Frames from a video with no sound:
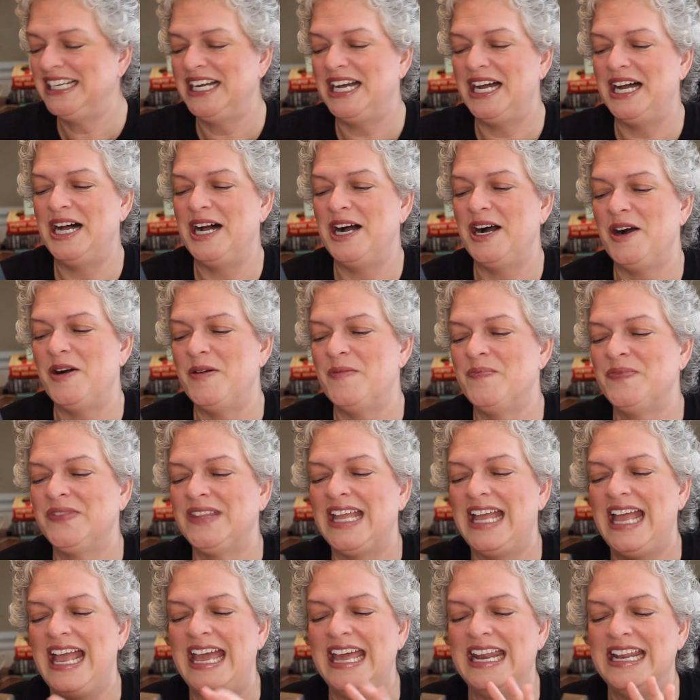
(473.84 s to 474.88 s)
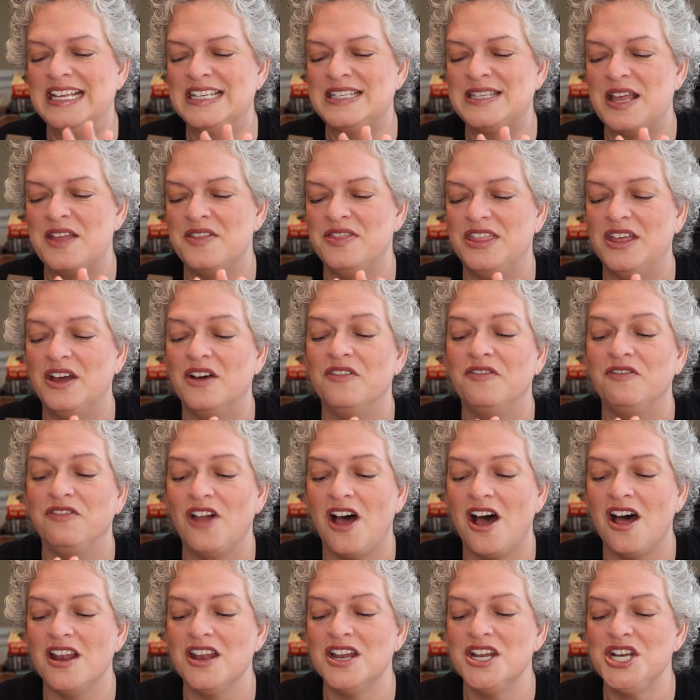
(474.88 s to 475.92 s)
It is the
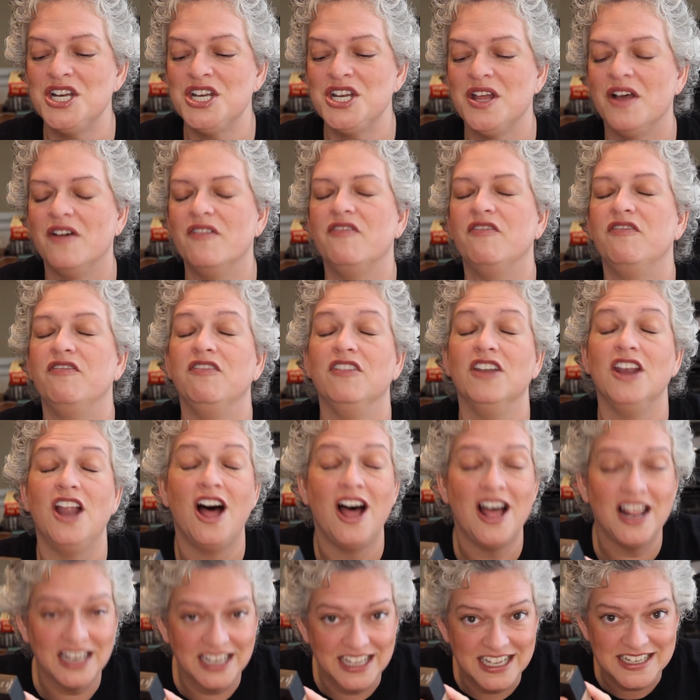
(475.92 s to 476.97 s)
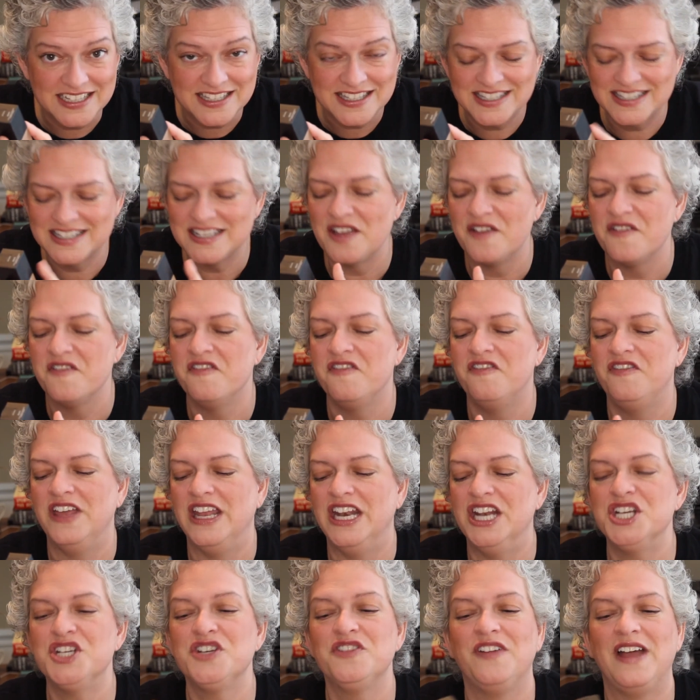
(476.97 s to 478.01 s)
Flawless
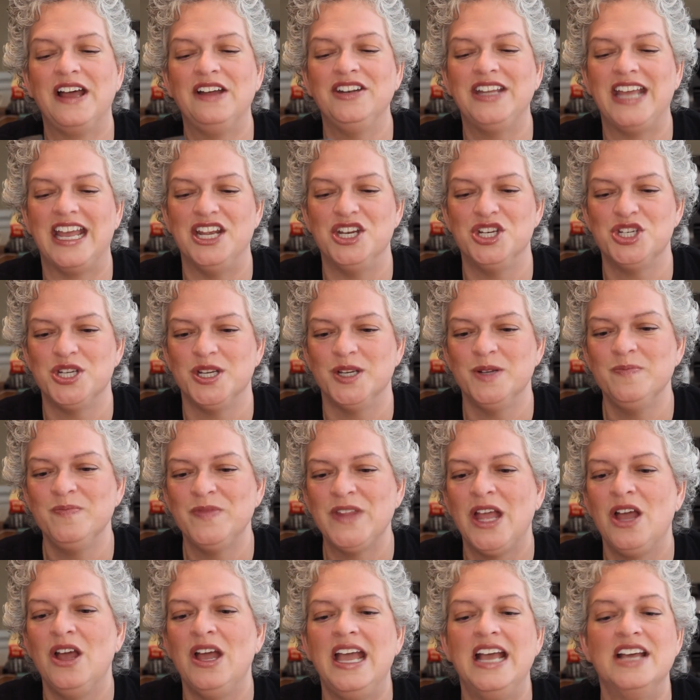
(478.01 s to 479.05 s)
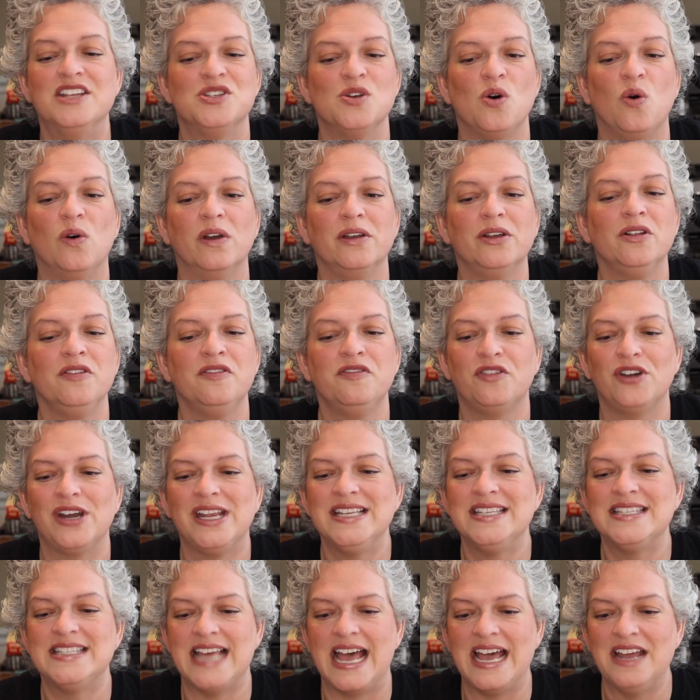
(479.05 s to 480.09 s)
Finish Foundation. It's an oil-free
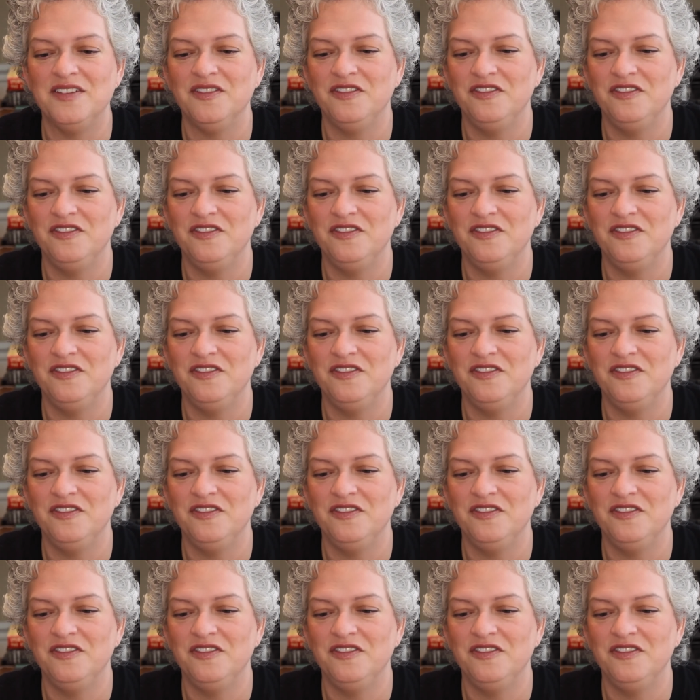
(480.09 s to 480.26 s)
satin